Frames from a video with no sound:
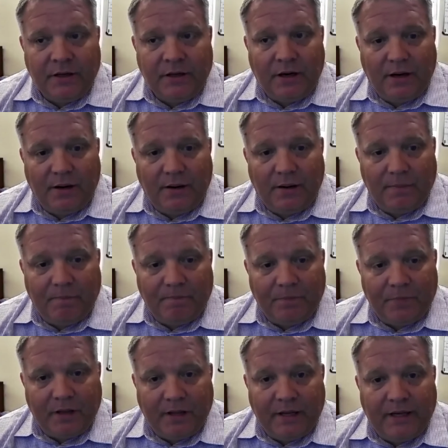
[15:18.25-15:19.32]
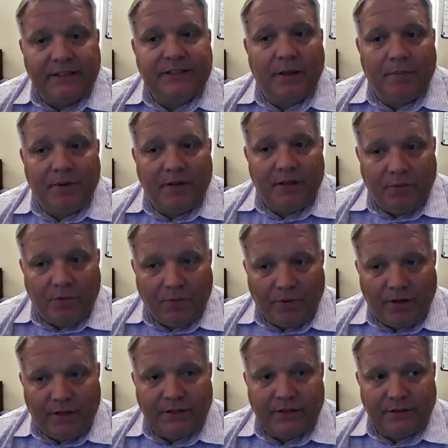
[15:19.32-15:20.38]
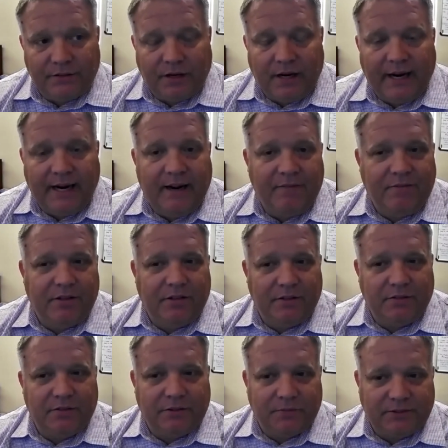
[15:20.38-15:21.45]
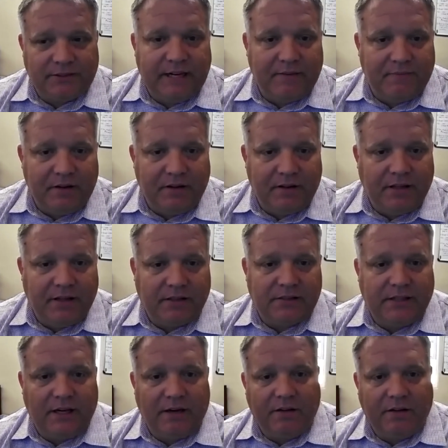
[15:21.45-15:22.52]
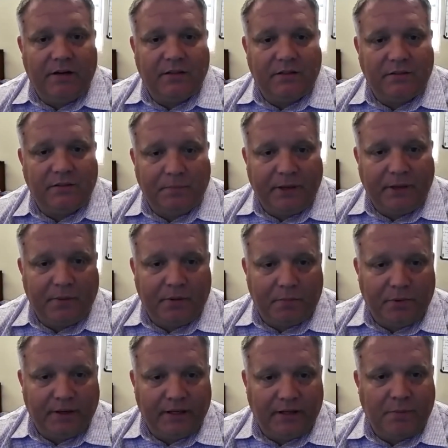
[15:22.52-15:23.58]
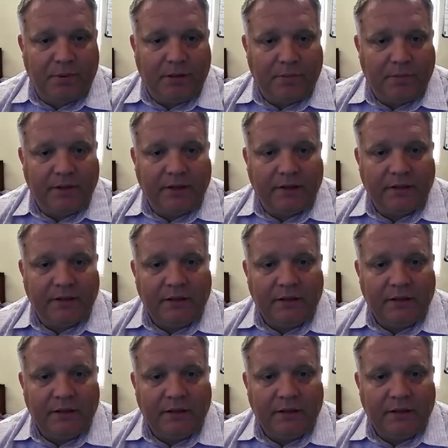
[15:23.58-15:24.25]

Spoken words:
It is something that we want to do. I have to do some safety things down there to be able to bring in the public.